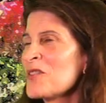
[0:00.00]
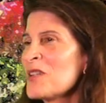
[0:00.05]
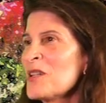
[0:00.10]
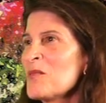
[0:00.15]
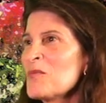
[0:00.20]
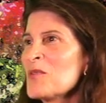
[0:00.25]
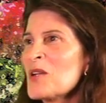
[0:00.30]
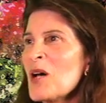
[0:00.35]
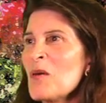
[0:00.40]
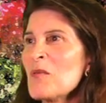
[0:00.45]

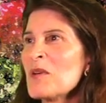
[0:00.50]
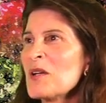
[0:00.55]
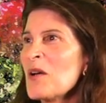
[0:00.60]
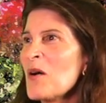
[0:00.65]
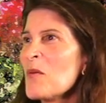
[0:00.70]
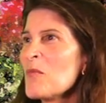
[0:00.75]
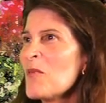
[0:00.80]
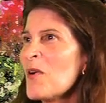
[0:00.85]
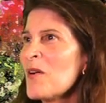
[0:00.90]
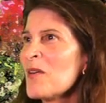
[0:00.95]
keep coming
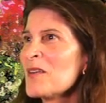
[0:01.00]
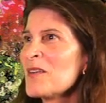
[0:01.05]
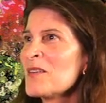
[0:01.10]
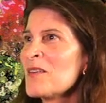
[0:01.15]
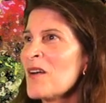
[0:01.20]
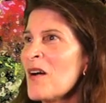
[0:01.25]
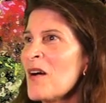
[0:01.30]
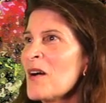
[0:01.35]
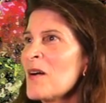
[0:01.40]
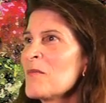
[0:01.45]
up all the
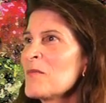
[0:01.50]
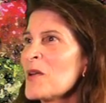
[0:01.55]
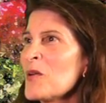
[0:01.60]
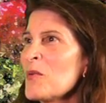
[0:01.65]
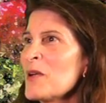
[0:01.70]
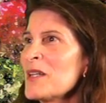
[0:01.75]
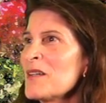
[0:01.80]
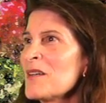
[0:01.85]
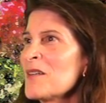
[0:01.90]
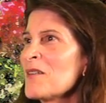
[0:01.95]
time that
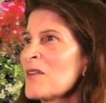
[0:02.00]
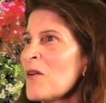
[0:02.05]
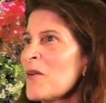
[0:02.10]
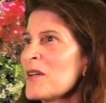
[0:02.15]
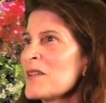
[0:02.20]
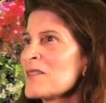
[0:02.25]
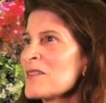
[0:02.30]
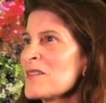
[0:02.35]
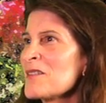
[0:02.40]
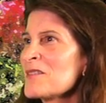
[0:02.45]
we didn't know
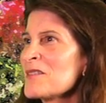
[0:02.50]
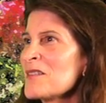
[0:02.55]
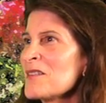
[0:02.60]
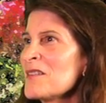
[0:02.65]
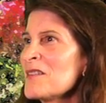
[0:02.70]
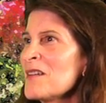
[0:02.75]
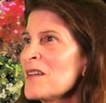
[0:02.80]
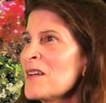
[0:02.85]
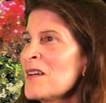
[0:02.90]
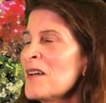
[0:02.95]

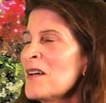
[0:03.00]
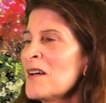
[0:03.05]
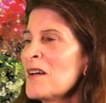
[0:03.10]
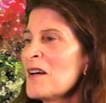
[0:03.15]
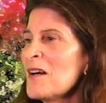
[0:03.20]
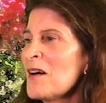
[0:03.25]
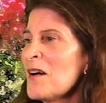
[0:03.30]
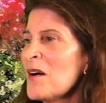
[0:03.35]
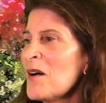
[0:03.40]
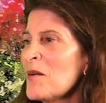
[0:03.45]
existed.
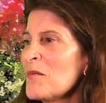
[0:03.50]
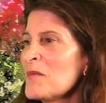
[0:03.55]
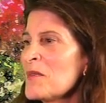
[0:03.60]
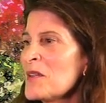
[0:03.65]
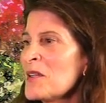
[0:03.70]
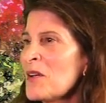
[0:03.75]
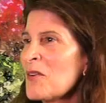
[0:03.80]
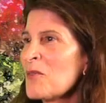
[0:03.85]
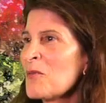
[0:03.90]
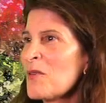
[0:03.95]

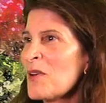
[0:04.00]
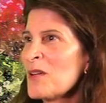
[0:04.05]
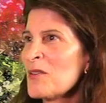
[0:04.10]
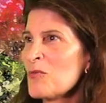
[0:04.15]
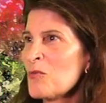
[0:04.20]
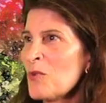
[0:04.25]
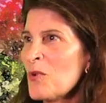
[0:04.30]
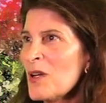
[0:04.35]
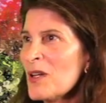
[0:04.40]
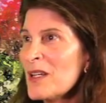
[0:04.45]

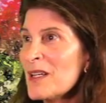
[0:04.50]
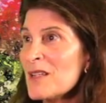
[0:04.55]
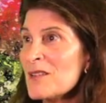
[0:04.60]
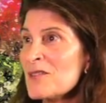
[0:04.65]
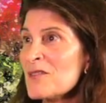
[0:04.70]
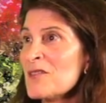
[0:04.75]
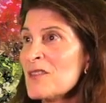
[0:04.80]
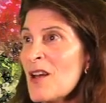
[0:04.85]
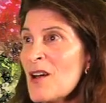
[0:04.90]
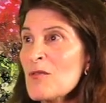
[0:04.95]
It really
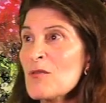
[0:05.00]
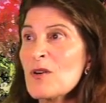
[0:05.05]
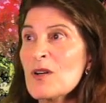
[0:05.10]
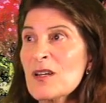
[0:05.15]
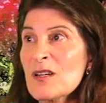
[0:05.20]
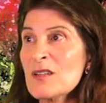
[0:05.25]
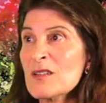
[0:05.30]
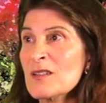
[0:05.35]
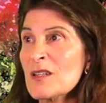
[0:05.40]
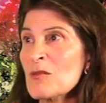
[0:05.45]
is never
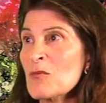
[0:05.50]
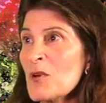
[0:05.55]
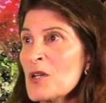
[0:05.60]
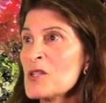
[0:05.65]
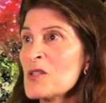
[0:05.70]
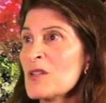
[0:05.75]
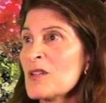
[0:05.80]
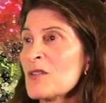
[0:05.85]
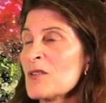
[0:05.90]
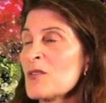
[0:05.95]
ending
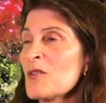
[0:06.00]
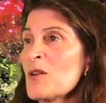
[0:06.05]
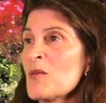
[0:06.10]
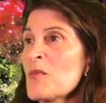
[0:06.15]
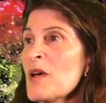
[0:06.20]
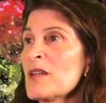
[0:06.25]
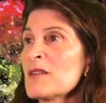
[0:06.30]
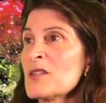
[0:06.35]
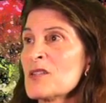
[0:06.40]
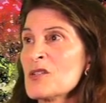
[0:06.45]
what you can learn
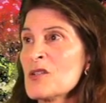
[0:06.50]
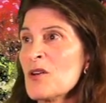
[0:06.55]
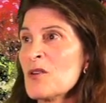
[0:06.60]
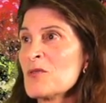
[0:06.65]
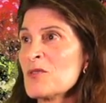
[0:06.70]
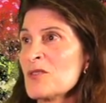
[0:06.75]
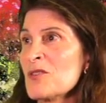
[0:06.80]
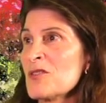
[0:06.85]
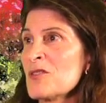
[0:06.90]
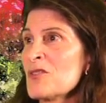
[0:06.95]
about the
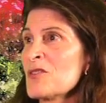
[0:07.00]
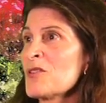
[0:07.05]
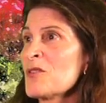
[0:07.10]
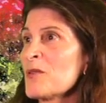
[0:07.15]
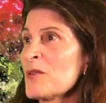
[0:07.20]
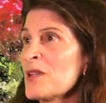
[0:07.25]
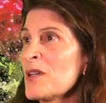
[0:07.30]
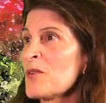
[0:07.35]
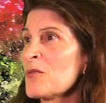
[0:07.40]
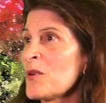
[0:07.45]
Joneses too,
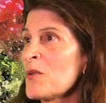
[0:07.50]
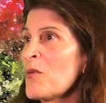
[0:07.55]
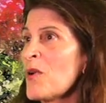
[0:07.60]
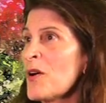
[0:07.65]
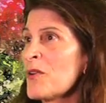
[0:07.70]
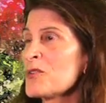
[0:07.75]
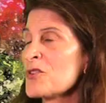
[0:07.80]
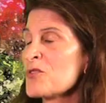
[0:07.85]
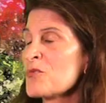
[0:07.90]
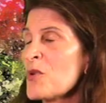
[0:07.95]
and Henry
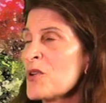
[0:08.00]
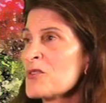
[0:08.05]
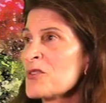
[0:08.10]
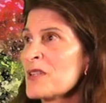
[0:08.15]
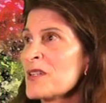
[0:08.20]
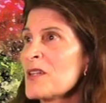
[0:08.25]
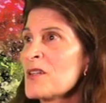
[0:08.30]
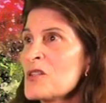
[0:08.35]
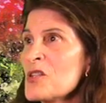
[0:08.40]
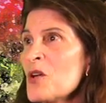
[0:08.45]
Walters,
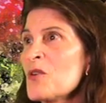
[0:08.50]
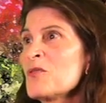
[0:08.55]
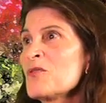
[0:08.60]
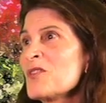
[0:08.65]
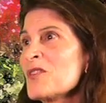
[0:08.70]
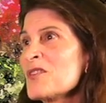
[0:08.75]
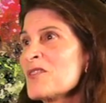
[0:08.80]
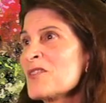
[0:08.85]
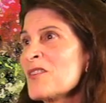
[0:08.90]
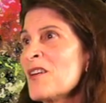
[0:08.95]
mostly the
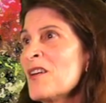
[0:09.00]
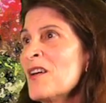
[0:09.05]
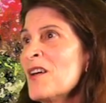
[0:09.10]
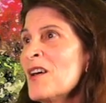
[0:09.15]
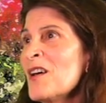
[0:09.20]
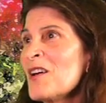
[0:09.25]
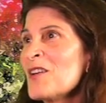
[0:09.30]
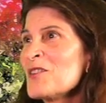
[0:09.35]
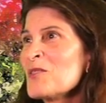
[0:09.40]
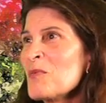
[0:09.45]
Joneses,
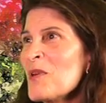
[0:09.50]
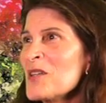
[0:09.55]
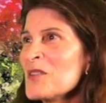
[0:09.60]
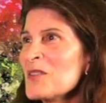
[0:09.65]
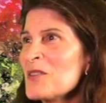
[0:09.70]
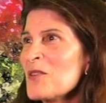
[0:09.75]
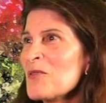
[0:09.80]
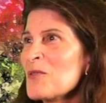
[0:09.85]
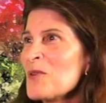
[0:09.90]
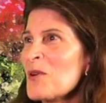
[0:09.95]

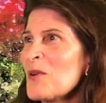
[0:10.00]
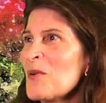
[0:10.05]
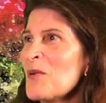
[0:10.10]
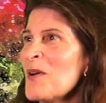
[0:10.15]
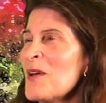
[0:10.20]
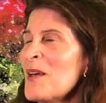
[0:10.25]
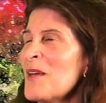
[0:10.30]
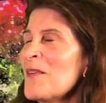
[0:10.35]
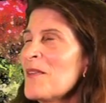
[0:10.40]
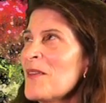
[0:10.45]
especially
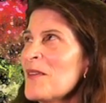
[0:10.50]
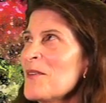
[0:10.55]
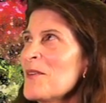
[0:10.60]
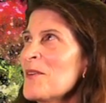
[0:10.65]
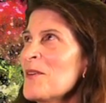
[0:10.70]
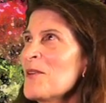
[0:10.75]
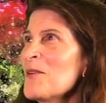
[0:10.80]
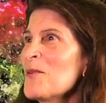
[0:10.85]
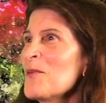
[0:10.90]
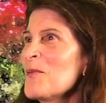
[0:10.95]
through the
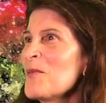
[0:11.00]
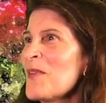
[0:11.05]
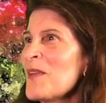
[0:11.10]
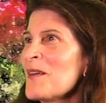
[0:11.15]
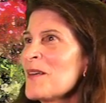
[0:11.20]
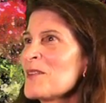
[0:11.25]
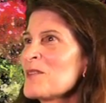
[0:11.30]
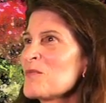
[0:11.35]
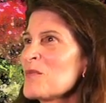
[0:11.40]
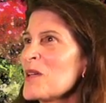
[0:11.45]
new
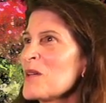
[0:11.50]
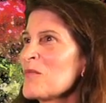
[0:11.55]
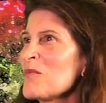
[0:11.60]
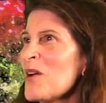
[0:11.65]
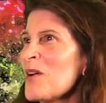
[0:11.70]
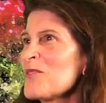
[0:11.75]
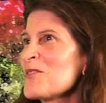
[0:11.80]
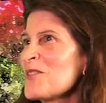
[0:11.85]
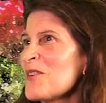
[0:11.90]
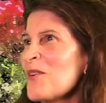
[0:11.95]
things being
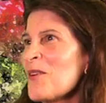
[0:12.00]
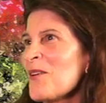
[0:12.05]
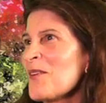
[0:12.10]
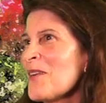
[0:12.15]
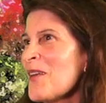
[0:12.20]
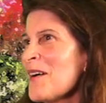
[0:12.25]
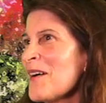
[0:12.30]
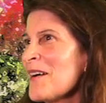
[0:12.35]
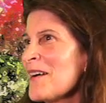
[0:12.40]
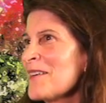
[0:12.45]
posted
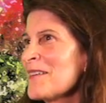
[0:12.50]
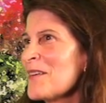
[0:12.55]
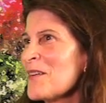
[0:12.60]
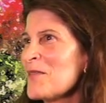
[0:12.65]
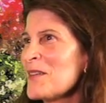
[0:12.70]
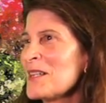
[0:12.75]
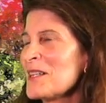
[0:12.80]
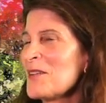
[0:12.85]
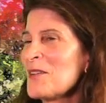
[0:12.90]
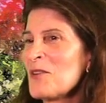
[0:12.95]
online. I
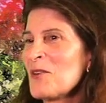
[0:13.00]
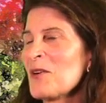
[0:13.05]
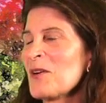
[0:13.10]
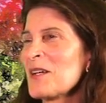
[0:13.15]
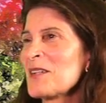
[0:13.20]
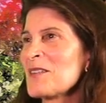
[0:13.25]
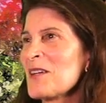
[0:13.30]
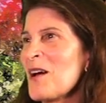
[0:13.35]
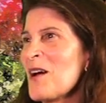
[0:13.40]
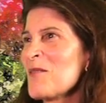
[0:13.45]
mean, the New
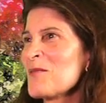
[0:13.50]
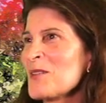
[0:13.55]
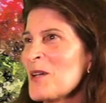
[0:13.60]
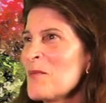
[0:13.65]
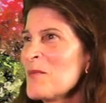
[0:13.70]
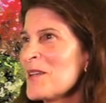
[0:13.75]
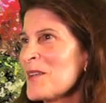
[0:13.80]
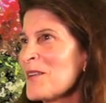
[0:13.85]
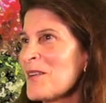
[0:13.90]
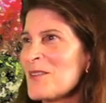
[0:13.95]
York Times,
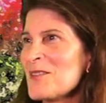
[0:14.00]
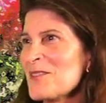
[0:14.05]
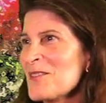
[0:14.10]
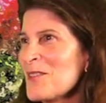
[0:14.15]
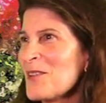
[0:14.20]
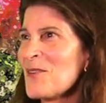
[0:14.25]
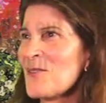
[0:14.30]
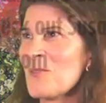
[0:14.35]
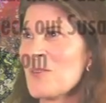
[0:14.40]
they're still